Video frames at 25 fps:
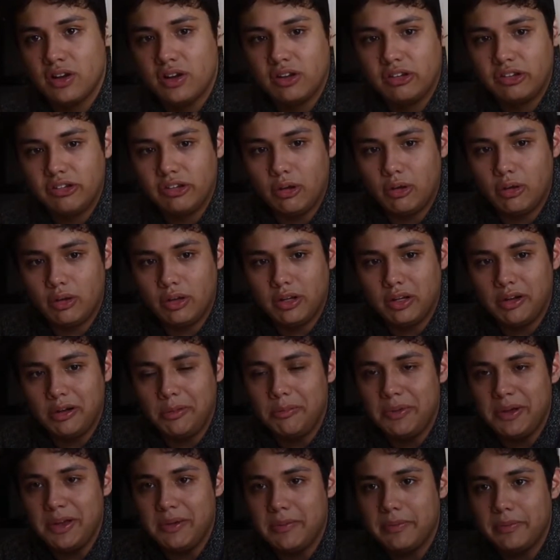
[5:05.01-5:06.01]
So a little
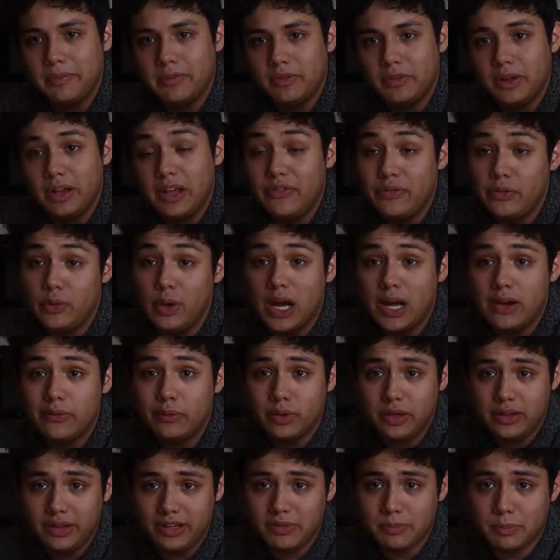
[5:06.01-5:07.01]
bit, if you have
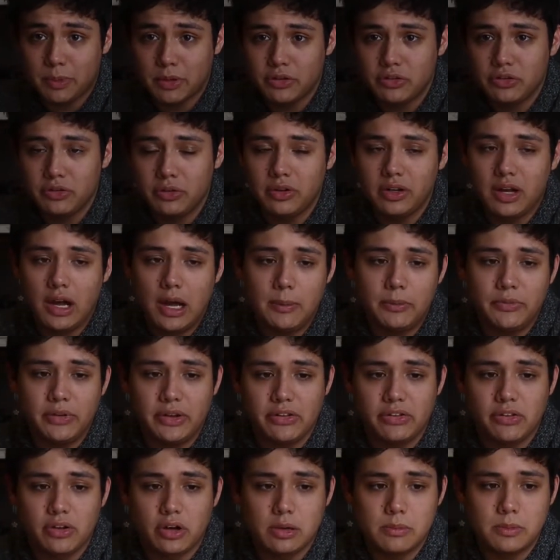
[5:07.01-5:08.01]
one of these personal cups at
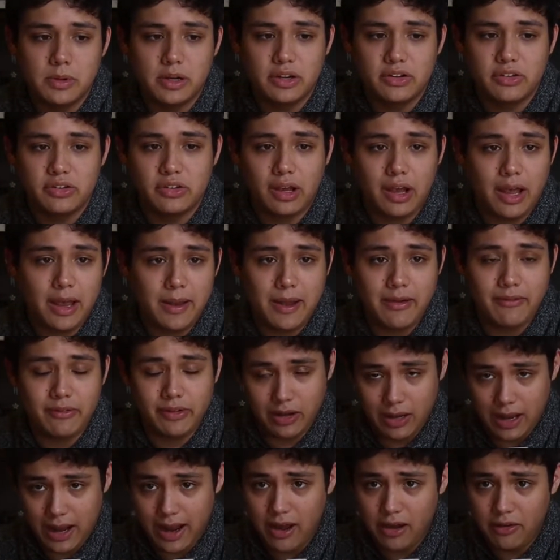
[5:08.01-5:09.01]
Starbucks, I have like
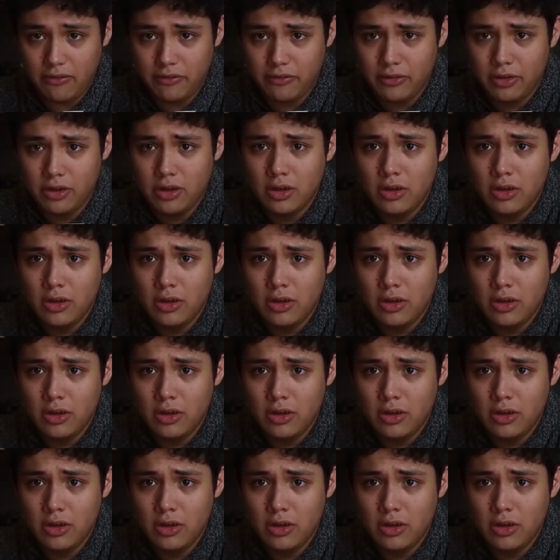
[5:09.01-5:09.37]
a half